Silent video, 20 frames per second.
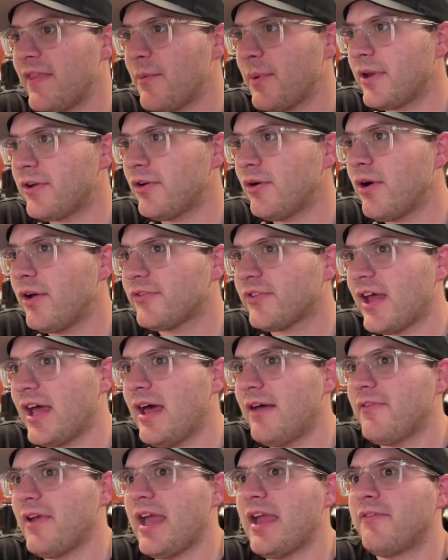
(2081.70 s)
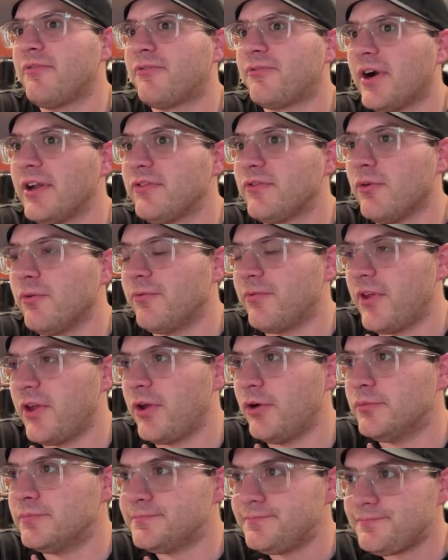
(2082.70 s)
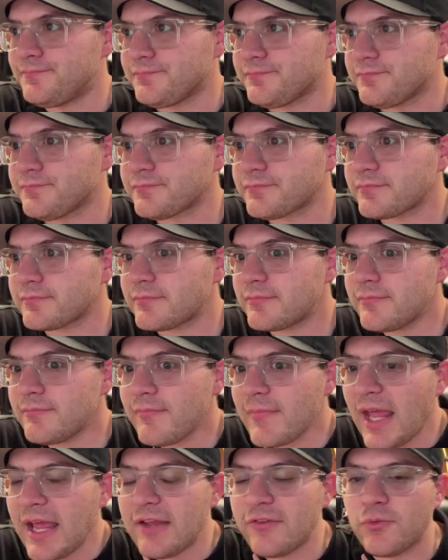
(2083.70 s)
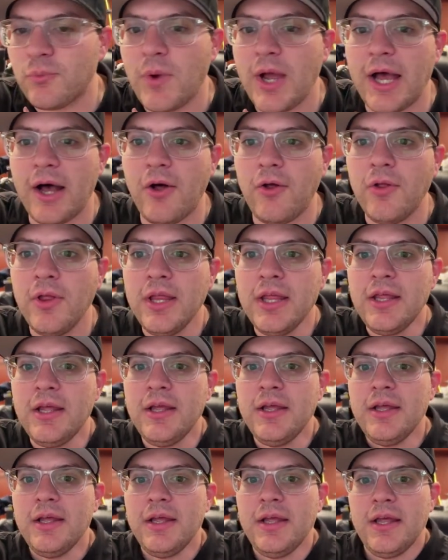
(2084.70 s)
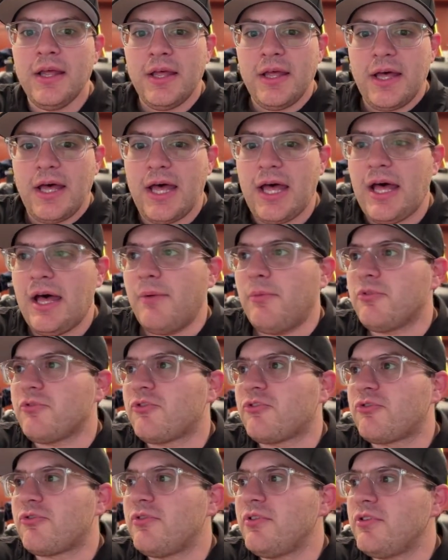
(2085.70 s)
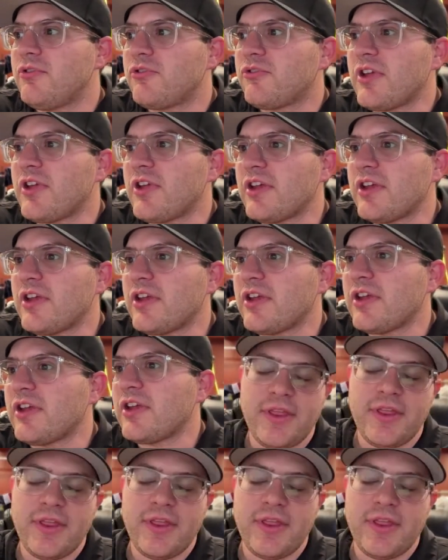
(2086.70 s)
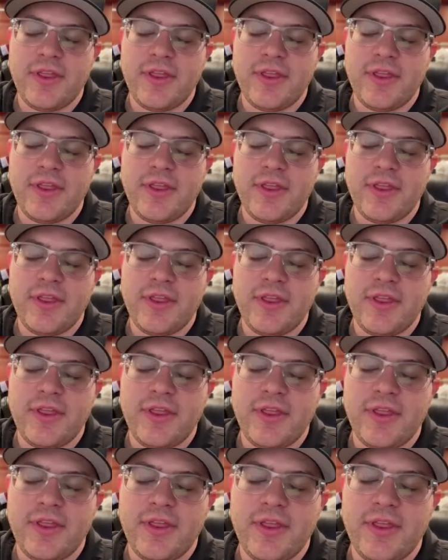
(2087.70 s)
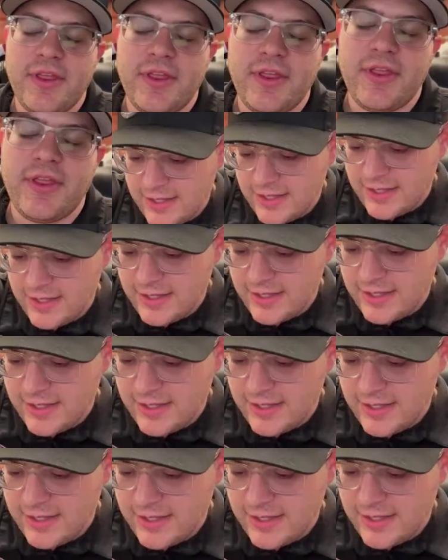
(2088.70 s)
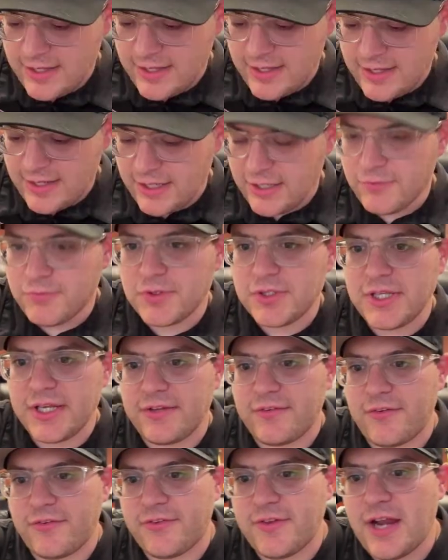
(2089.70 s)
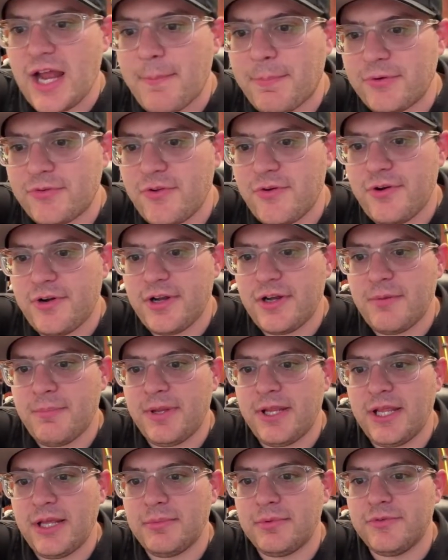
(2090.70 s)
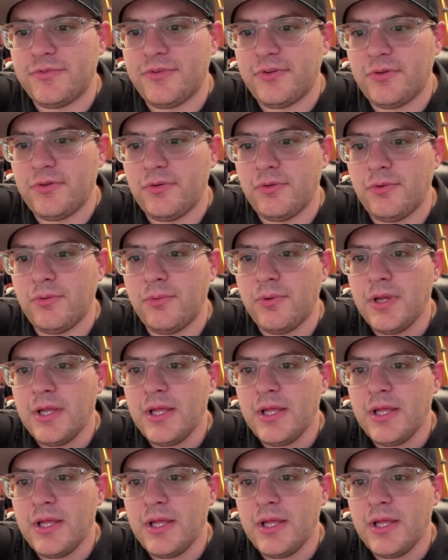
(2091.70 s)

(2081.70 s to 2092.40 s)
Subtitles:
then we do also have a frontal view as well, which just takes a second to change over to that. But it really gives us that opportunity to be able to